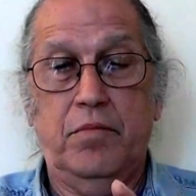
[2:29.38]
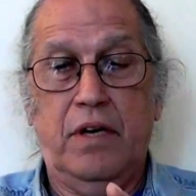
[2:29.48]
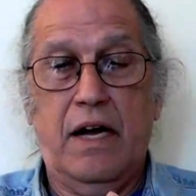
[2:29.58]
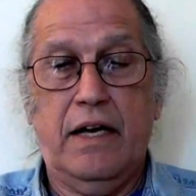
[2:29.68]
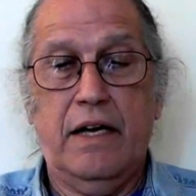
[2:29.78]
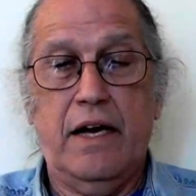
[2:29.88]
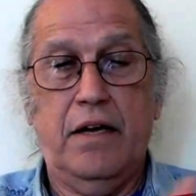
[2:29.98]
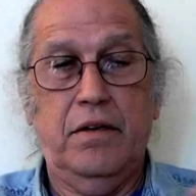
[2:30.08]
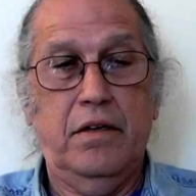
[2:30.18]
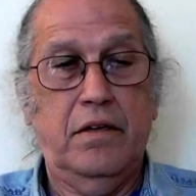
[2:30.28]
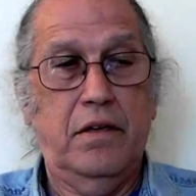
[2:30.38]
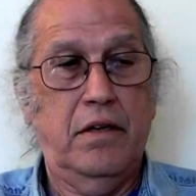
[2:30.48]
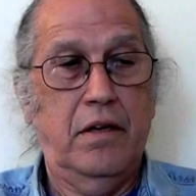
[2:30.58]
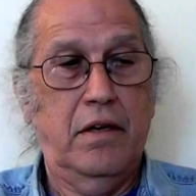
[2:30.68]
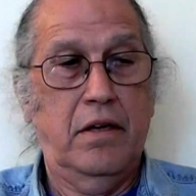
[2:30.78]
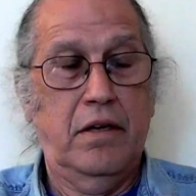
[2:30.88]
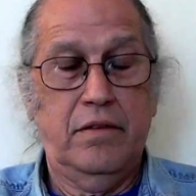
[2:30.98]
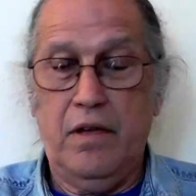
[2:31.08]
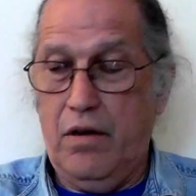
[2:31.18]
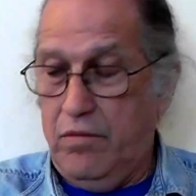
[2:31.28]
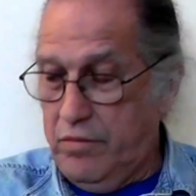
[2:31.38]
But I can, no,